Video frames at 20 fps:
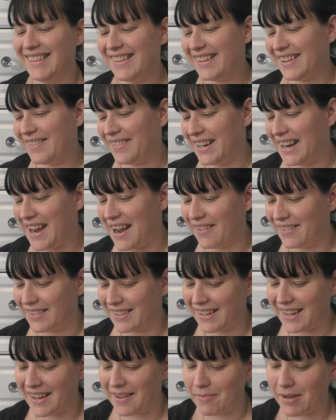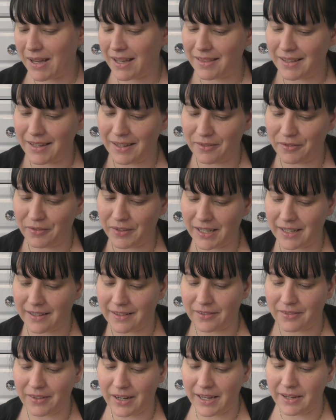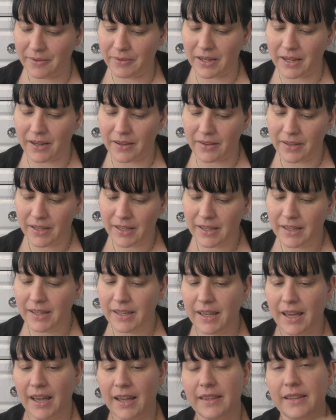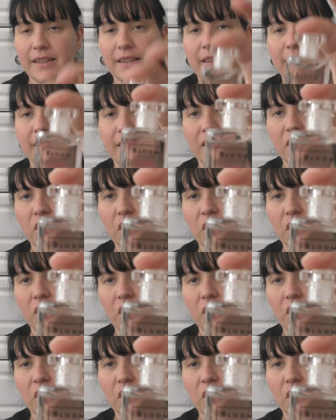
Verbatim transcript: So in hours, to get them out the little things. Right, here we go. Yeah, this is